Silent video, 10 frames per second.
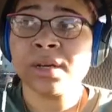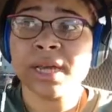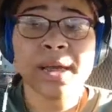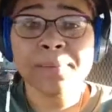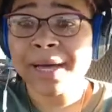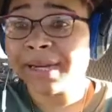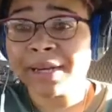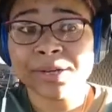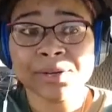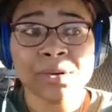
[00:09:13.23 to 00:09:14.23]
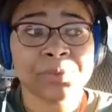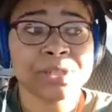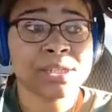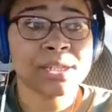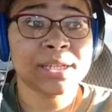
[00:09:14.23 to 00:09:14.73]
Everybody in that dorm
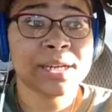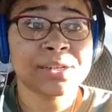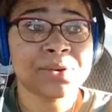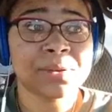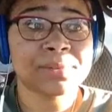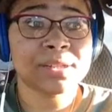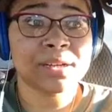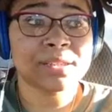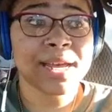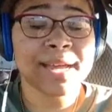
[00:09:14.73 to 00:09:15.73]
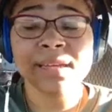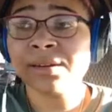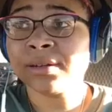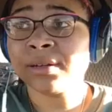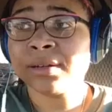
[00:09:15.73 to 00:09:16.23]
was still in that dorm.
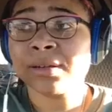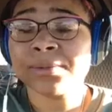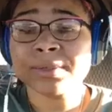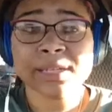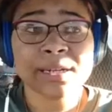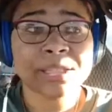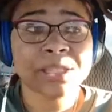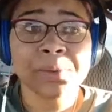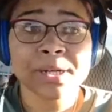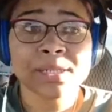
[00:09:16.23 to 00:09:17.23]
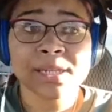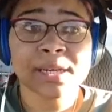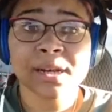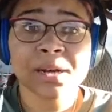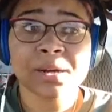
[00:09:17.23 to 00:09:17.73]
Taina was in there. She wasn't
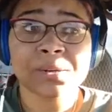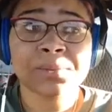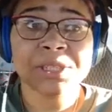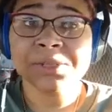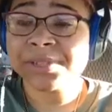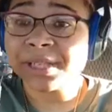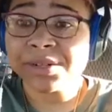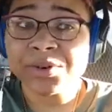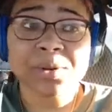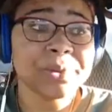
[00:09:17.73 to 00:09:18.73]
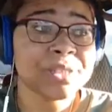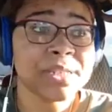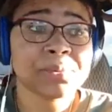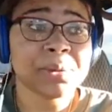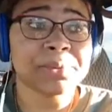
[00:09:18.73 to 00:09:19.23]
sick at all, but she was in the dorm with the
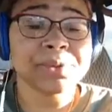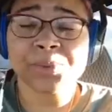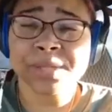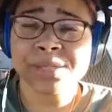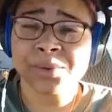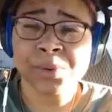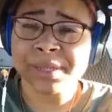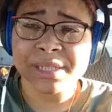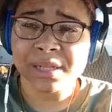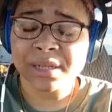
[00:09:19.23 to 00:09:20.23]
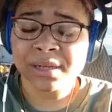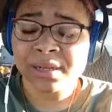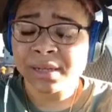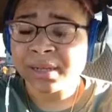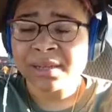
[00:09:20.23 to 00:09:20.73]
sick people. So what's the quarantine?
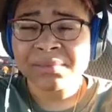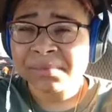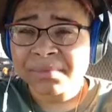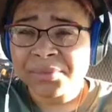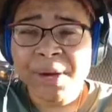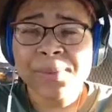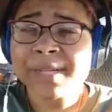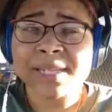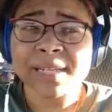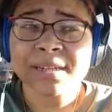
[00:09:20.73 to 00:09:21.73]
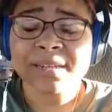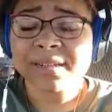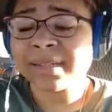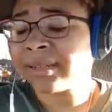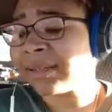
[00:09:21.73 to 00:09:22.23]
Where was it?
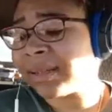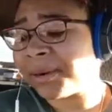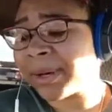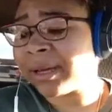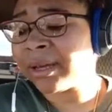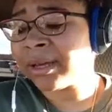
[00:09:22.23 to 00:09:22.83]
Anyway.